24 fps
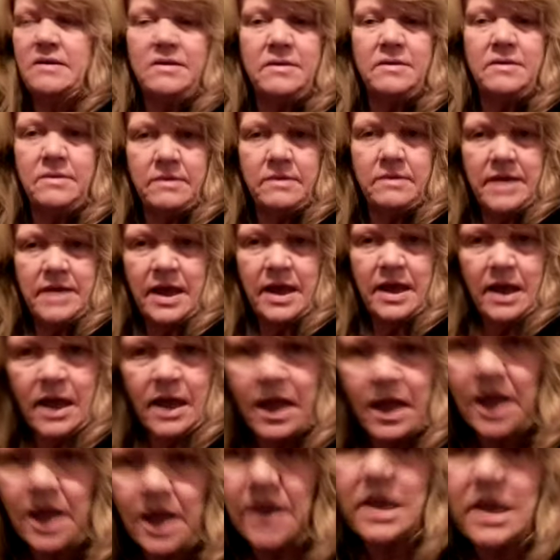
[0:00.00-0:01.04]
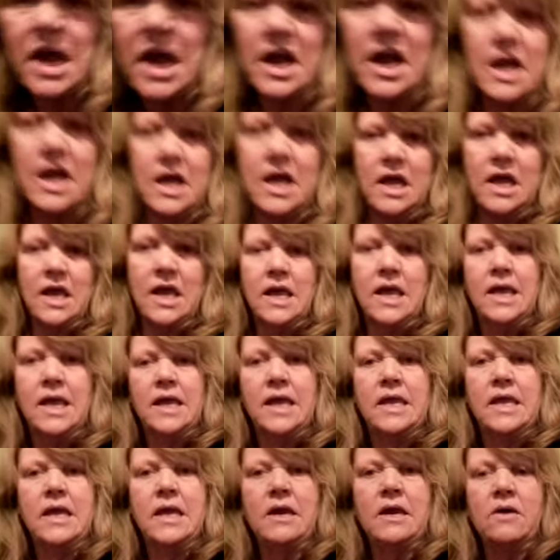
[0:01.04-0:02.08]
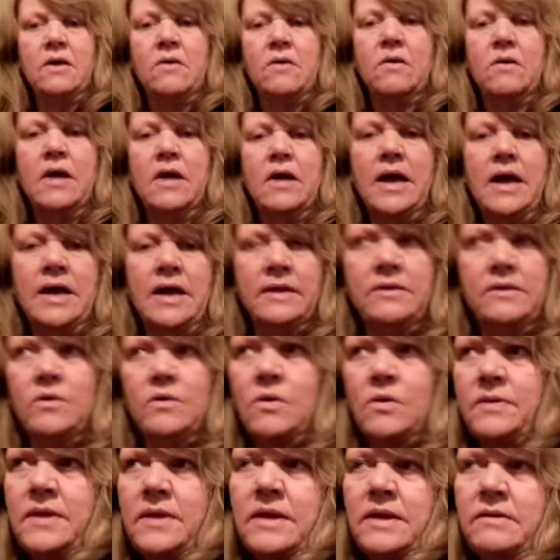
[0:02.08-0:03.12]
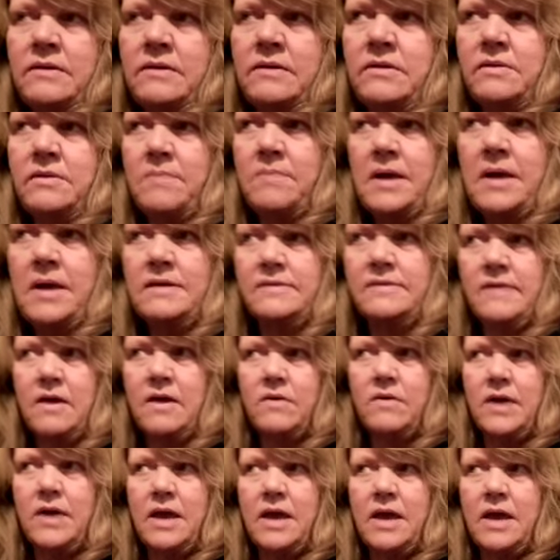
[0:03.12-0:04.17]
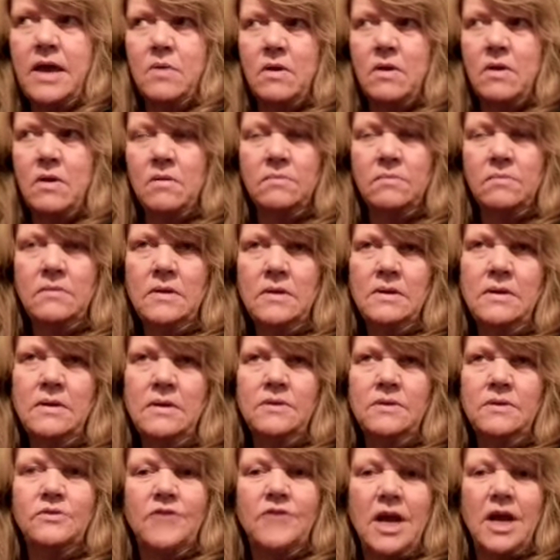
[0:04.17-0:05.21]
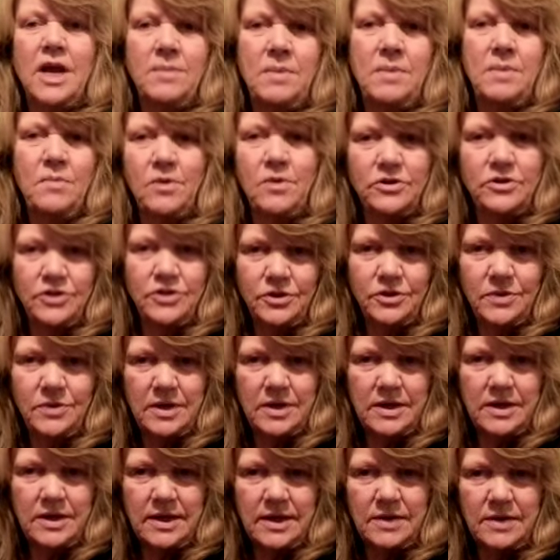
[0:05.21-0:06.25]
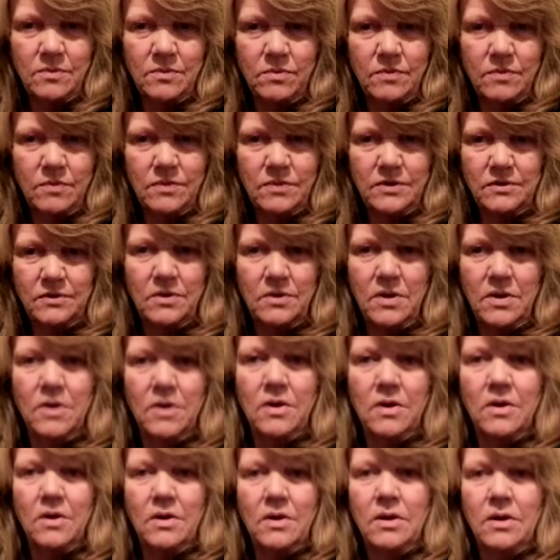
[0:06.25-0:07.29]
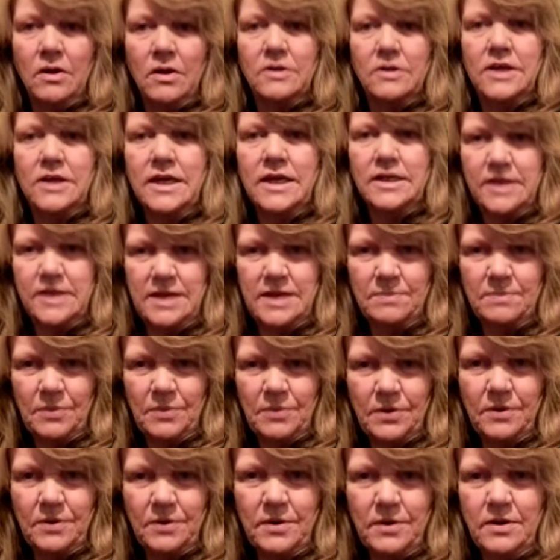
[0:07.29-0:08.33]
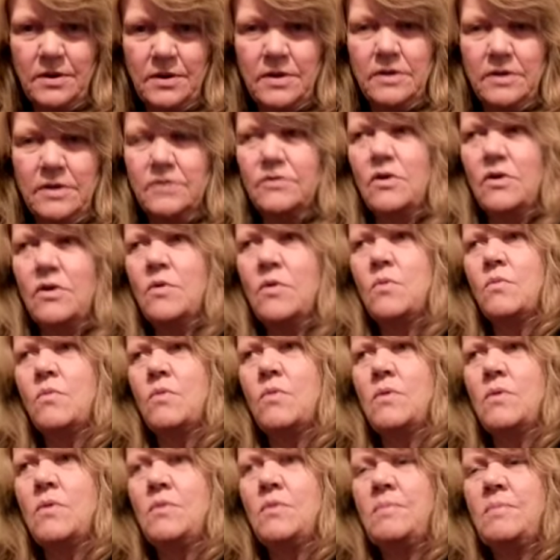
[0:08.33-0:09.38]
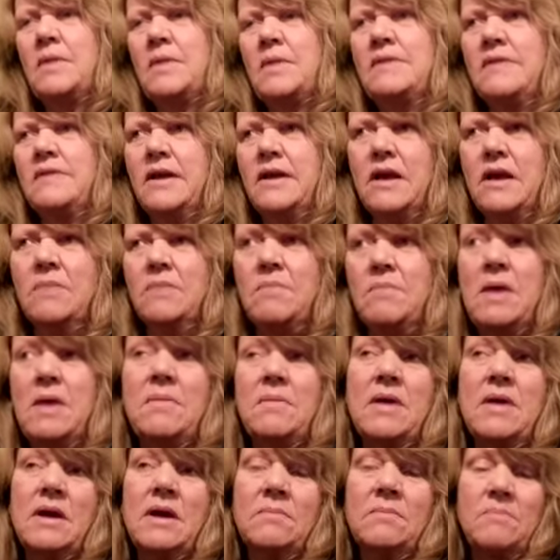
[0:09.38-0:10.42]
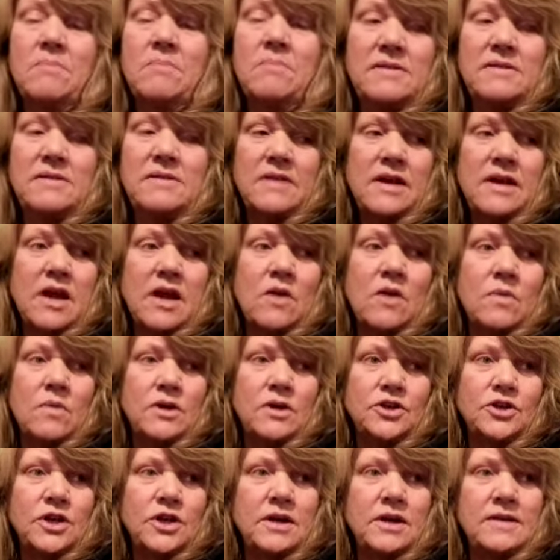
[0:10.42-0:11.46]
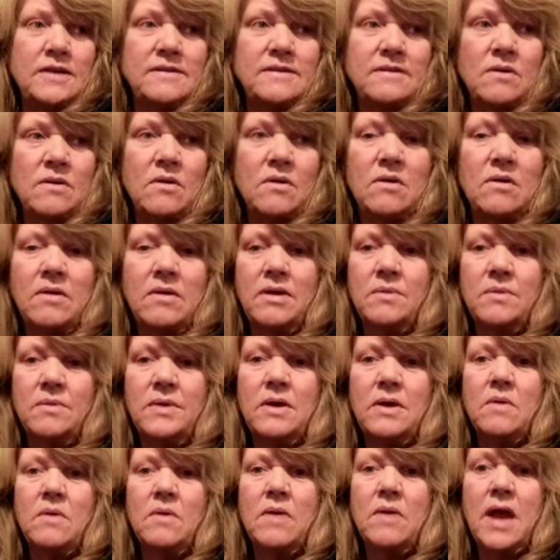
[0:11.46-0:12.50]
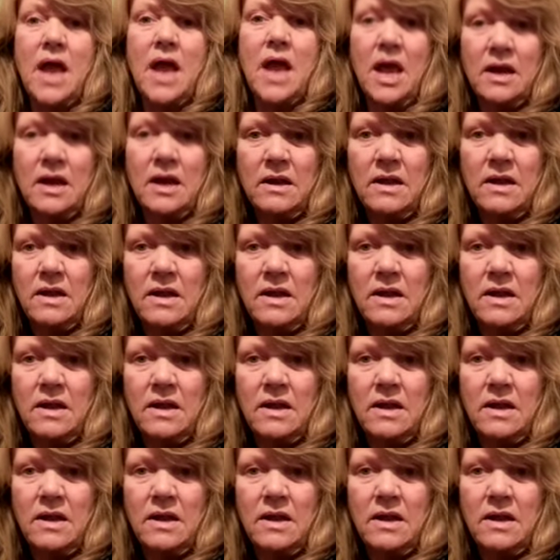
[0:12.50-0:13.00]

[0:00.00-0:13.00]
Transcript: ooh, yuck, and then you might say, okay, well, there's got to be more to it. Like there, dig deeper. So what was my second, maybe my second question is, oh, here we go again.